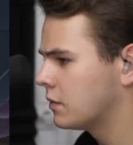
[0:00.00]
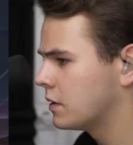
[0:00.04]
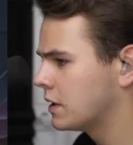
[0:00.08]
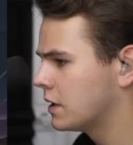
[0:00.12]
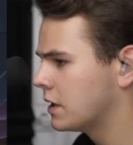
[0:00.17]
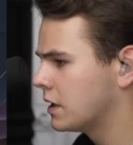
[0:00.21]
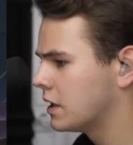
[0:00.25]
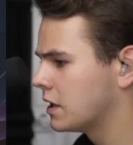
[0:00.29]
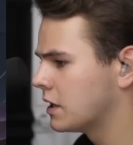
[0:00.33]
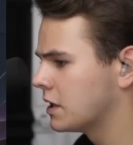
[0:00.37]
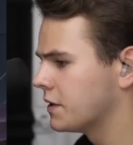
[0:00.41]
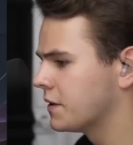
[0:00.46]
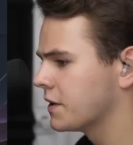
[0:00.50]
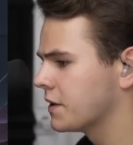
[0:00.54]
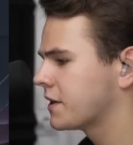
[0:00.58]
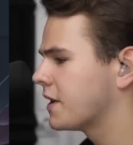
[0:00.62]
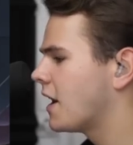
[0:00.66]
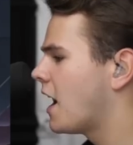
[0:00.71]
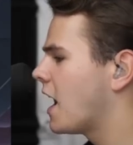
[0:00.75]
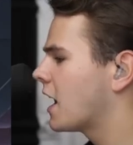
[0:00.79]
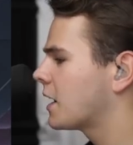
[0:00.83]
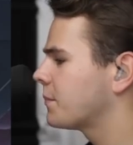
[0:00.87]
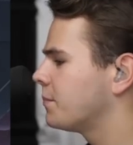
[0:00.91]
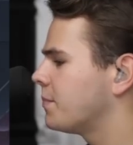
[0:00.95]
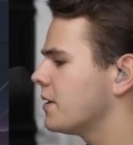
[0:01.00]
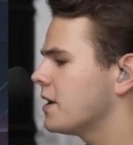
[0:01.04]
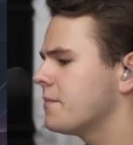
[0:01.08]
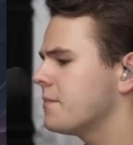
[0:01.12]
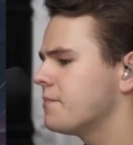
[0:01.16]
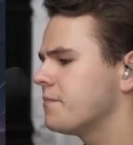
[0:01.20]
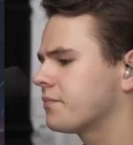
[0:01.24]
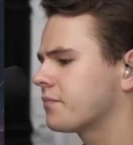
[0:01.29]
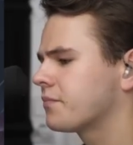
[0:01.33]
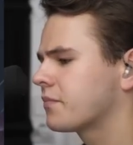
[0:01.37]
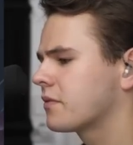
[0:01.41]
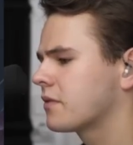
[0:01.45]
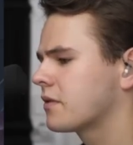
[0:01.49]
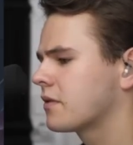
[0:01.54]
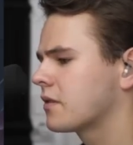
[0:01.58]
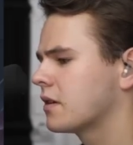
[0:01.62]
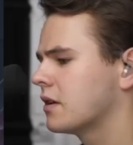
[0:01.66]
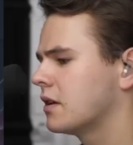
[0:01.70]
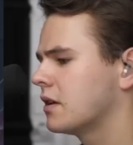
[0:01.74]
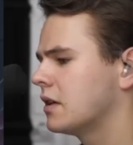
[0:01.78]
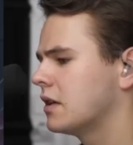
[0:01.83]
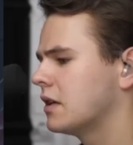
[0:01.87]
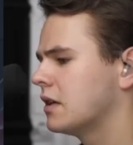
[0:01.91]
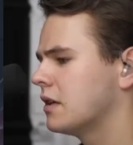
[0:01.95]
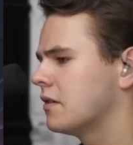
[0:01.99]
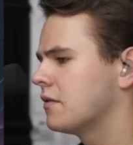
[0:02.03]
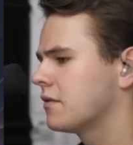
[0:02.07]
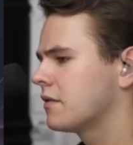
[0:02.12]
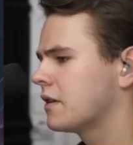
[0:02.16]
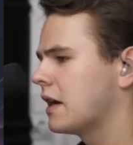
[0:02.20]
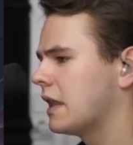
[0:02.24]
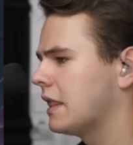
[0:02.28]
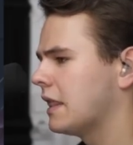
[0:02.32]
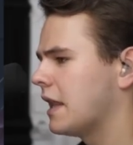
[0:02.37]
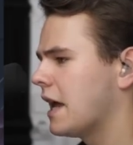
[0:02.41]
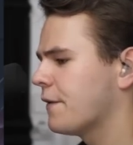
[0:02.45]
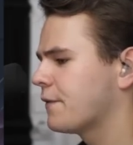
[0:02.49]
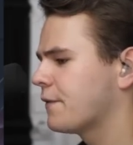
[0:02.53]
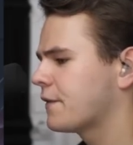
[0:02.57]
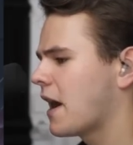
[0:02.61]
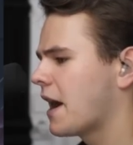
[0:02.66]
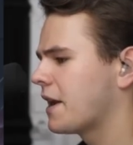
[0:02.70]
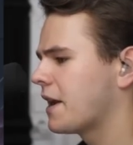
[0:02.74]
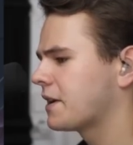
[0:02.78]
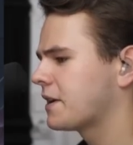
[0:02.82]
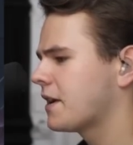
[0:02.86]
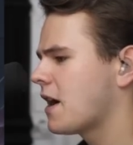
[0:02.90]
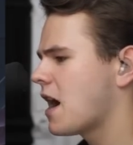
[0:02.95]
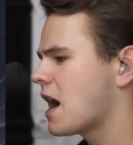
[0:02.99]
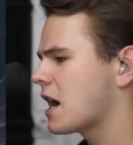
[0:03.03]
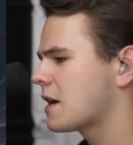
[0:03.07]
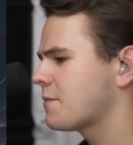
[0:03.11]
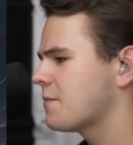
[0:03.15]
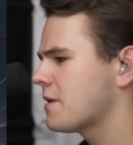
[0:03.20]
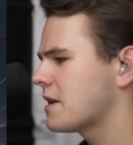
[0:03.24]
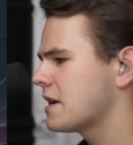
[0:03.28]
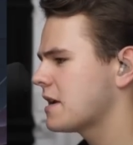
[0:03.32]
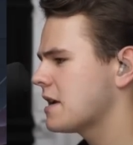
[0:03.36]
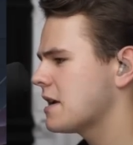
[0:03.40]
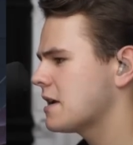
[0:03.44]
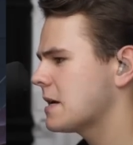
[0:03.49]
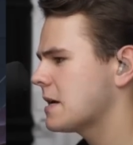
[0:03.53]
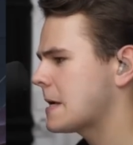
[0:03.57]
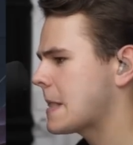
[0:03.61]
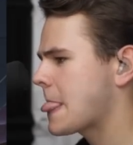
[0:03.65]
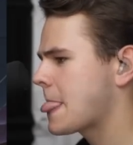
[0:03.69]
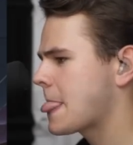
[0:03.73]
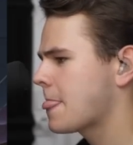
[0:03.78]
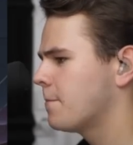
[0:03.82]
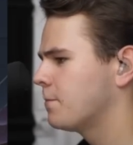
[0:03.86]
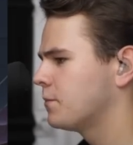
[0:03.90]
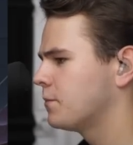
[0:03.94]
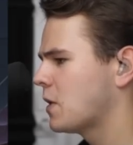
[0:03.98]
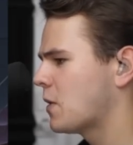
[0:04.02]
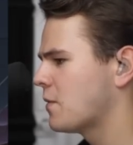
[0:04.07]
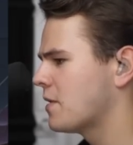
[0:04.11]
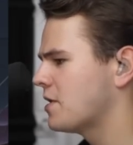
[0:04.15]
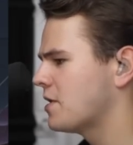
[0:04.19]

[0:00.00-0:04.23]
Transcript: We are in the cockpit. Got a live kind of cockpit here. No